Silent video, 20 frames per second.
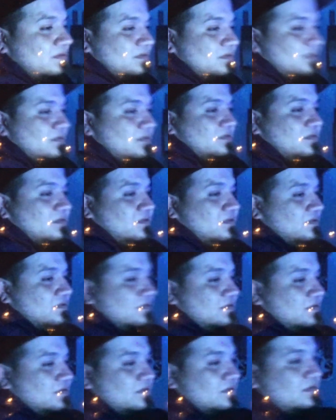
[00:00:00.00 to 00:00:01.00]
Oh,
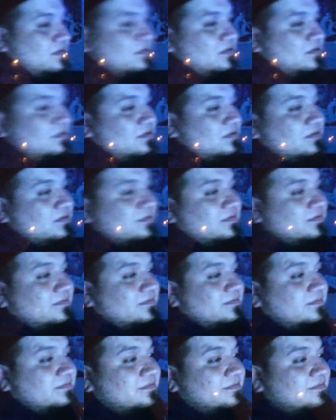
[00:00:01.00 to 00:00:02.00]
well,
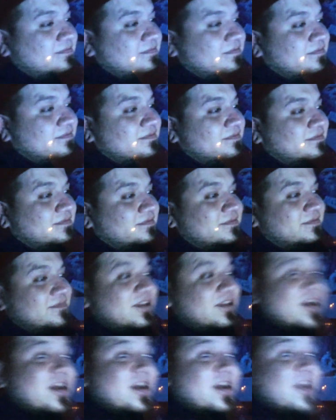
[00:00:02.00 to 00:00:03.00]
yes.
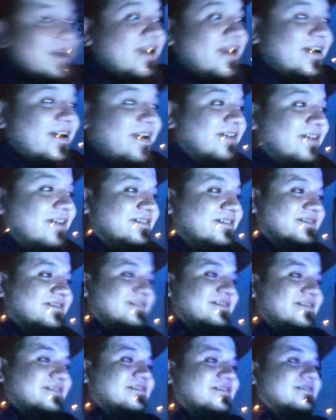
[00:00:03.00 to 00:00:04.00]
Yeah, revamp
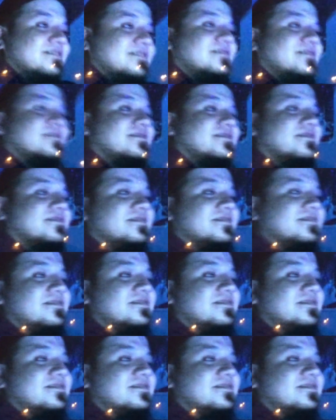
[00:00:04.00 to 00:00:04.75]
everything. You're right.